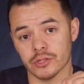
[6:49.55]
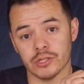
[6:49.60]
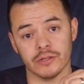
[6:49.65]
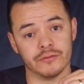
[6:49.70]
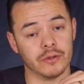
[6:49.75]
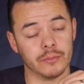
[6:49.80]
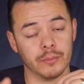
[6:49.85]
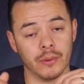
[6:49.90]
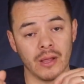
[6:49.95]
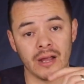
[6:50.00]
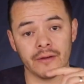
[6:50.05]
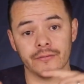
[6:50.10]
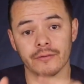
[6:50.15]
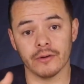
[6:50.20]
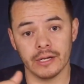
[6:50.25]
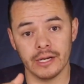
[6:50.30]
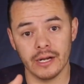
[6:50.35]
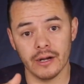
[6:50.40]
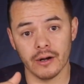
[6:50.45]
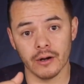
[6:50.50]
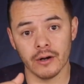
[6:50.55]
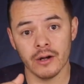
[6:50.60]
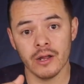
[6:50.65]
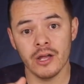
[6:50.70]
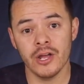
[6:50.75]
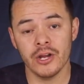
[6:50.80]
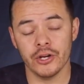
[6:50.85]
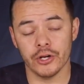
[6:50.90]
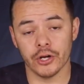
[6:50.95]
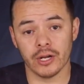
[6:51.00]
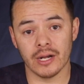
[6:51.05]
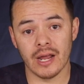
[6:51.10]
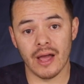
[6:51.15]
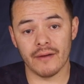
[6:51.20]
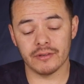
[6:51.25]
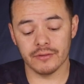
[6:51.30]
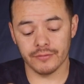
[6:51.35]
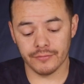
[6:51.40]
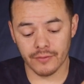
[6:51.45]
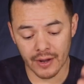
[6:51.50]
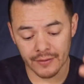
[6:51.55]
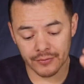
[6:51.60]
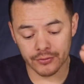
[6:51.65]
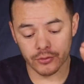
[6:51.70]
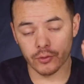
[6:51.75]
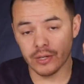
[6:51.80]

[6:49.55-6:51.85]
So if you're applying for deer, you're gonna have to find